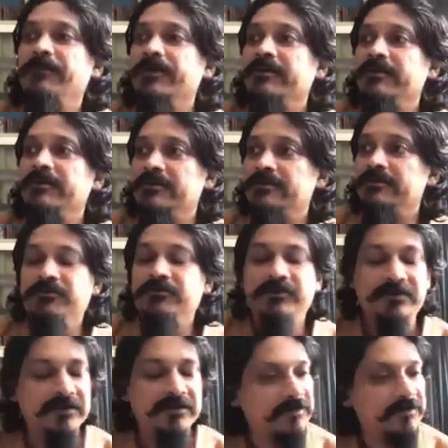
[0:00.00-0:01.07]
around it
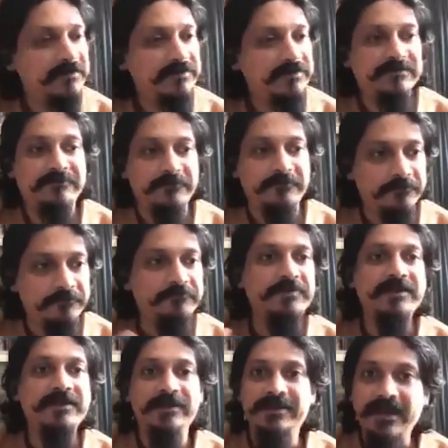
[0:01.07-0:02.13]
being
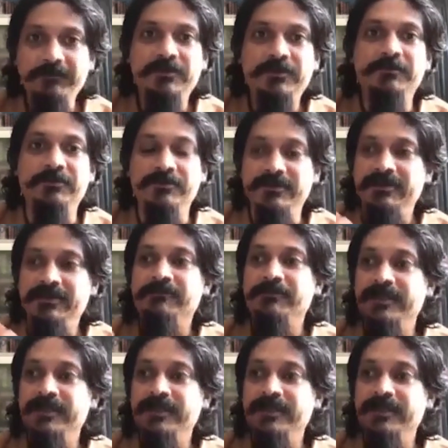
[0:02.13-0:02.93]
adaptable and being